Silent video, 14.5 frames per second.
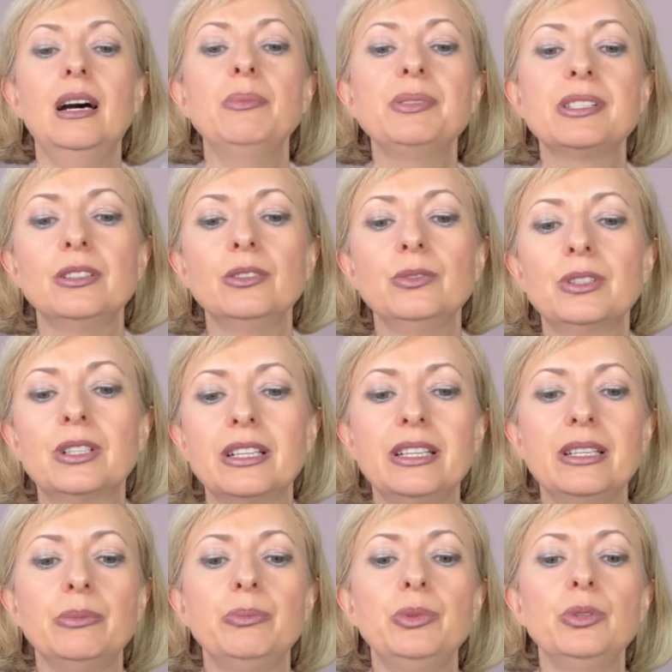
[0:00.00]

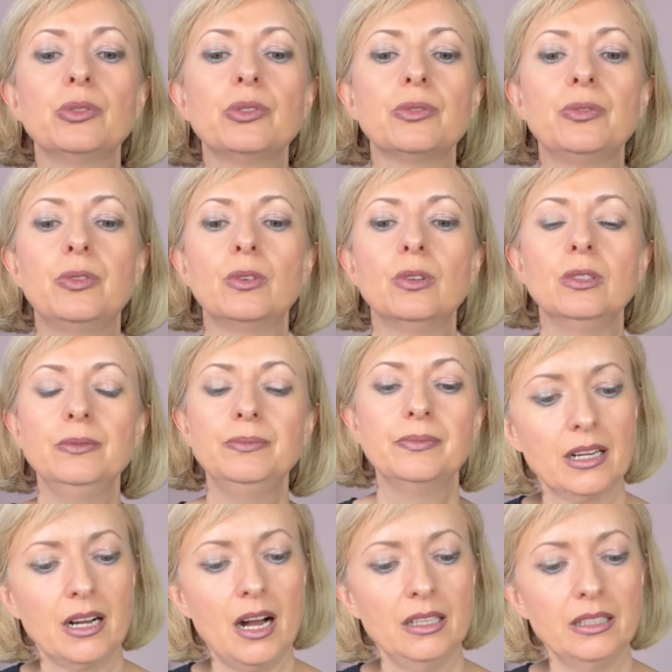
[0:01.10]
absolutely beautiful.
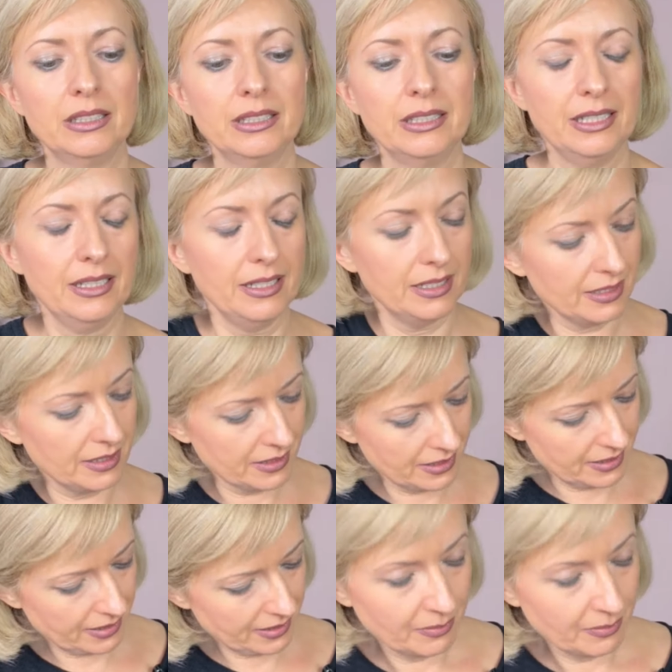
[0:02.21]
Color is